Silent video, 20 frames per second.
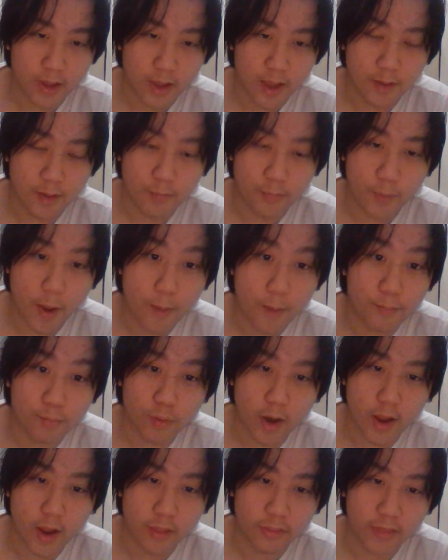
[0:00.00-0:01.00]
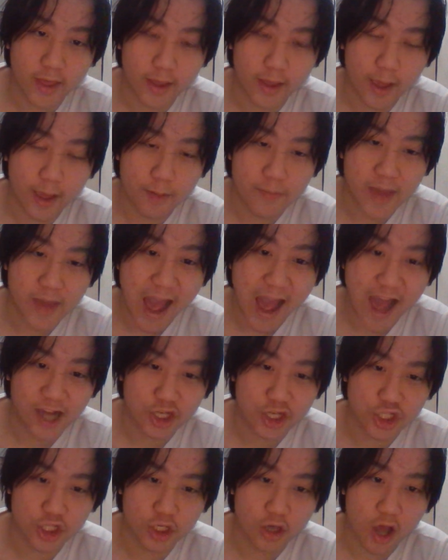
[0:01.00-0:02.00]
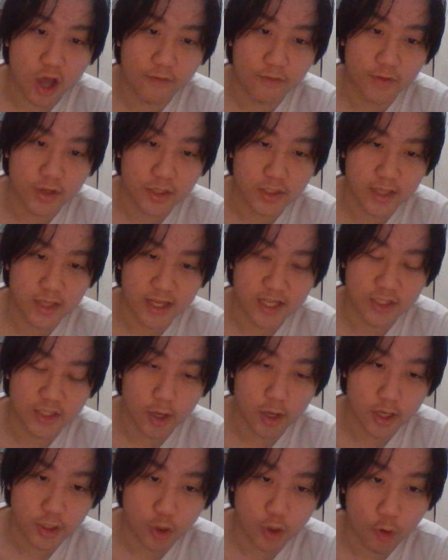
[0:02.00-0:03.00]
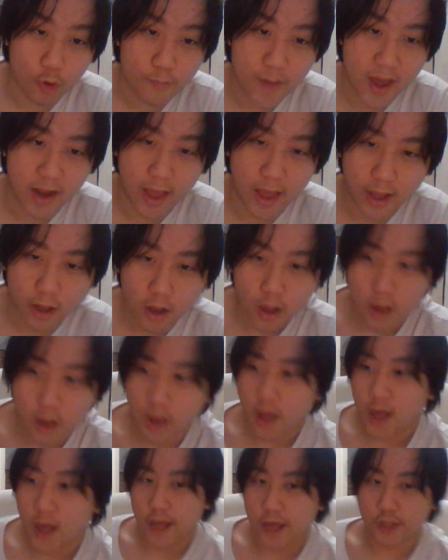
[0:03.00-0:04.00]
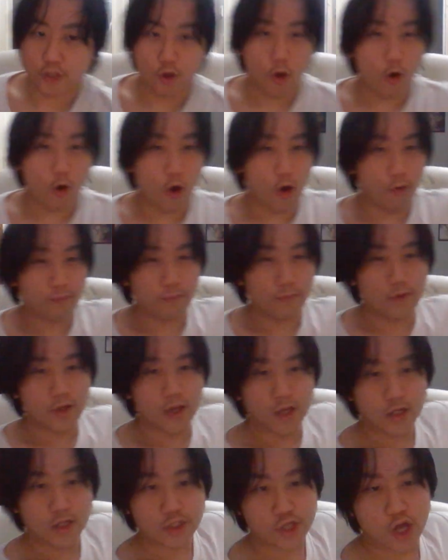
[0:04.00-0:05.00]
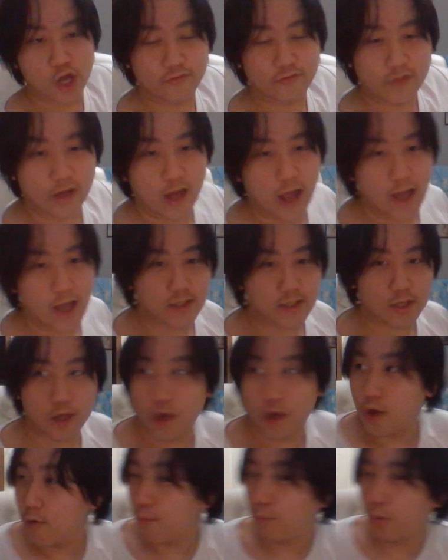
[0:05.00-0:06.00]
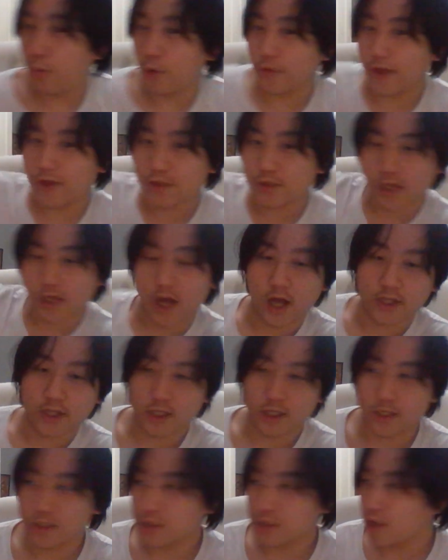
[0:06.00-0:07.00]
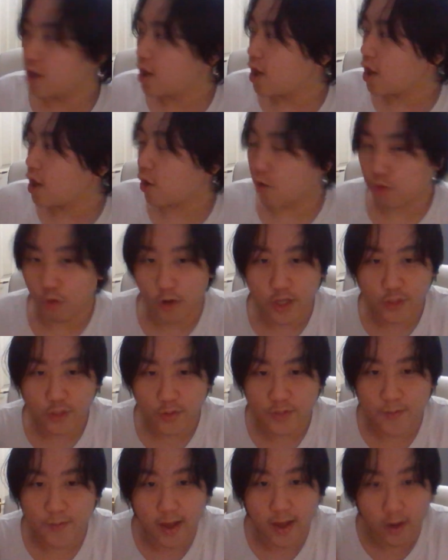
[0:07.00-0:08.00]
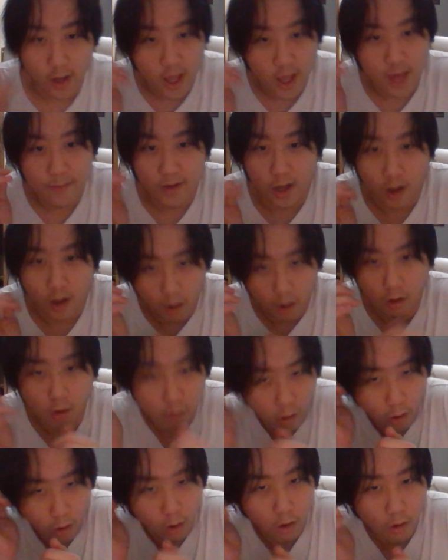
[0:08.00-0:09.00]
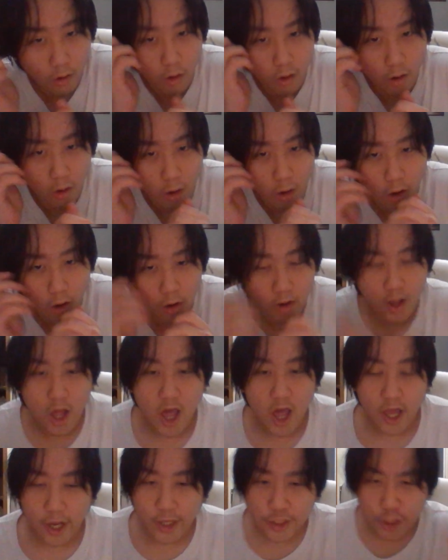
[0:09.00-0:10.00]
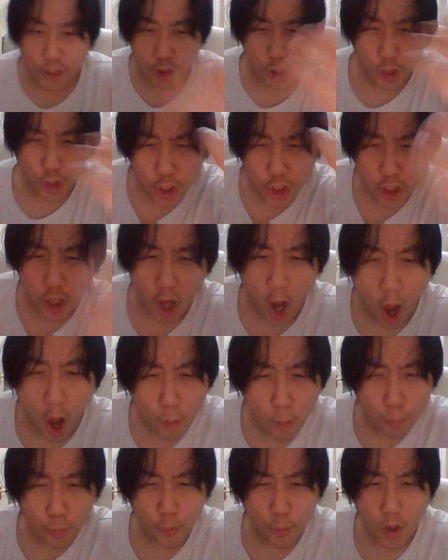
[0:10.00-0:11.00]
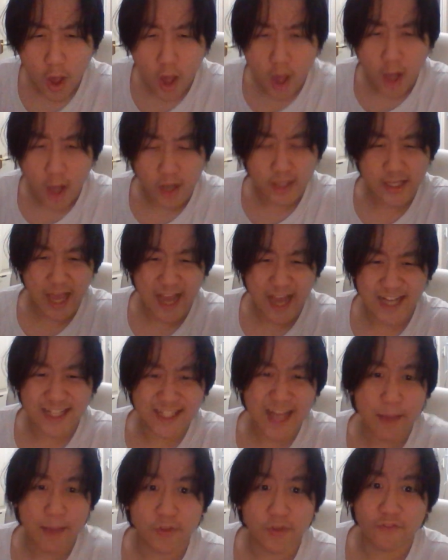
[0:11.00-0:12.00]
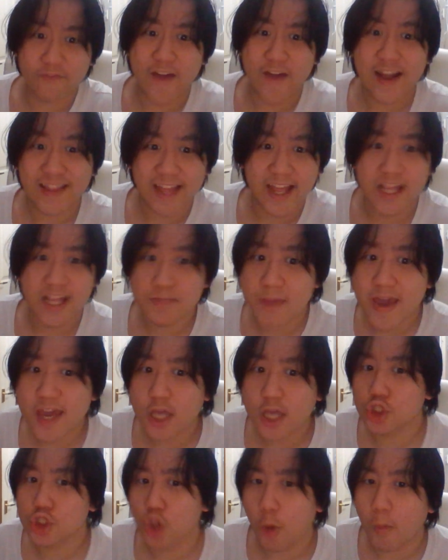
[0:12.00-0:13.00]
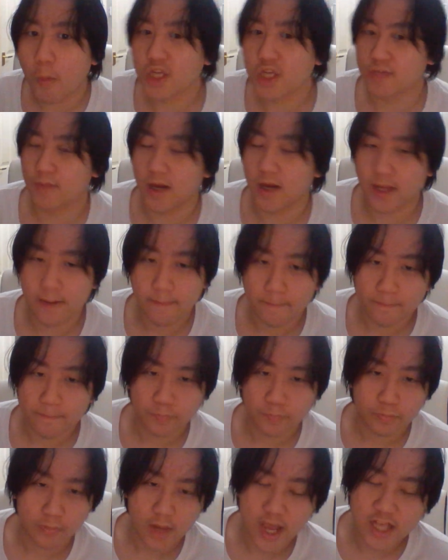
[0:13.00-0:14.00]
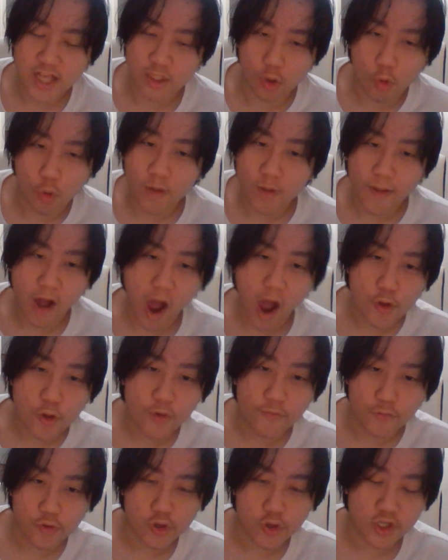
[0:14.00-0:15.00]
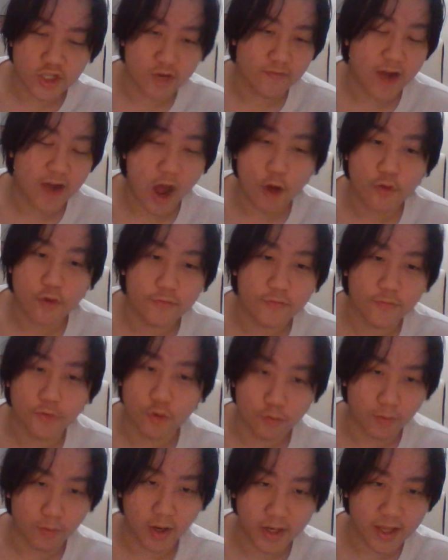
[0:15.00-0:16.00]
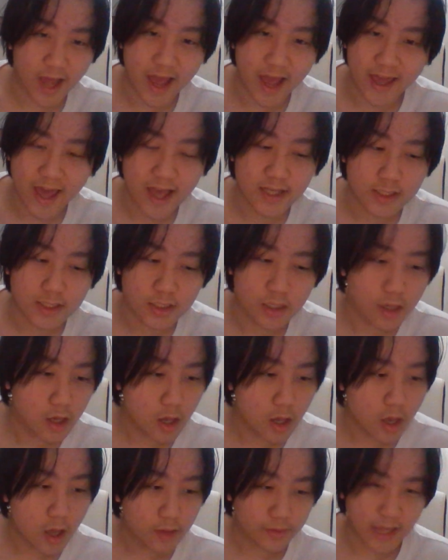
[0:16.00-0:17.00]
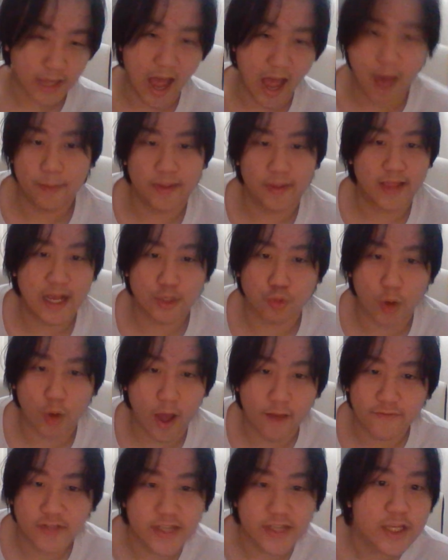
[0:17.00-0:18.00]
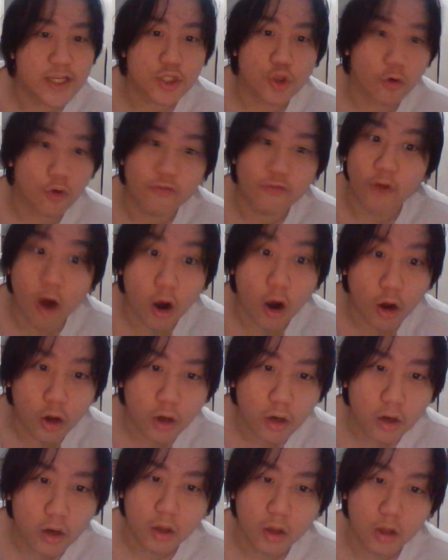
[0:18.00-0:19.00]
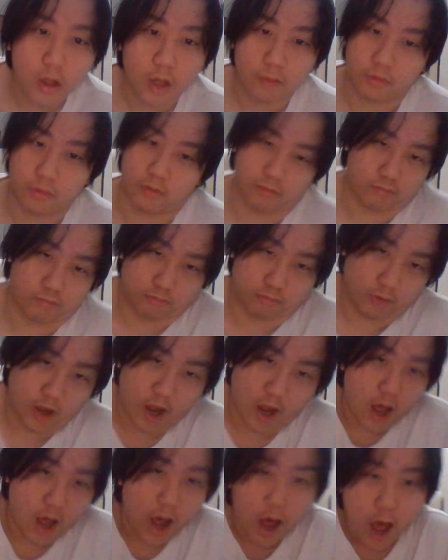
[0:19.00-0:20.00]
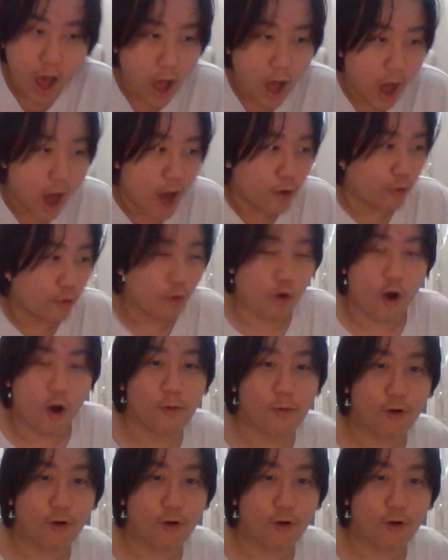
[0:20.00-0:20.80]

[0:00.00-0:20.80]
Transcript: and and, and thing, and be anxious and nervous in his in his own bed. Like he used to go home, turn off the light, put down the curtains, crawl into his bed, and be like, oh, oh, because oh. he couldn't come to accept the fact that he's making so much money. It's all about how you view yourself and how you view money, I guess. That I mean, that's what I've seen so far. I, I, I don't know. I'm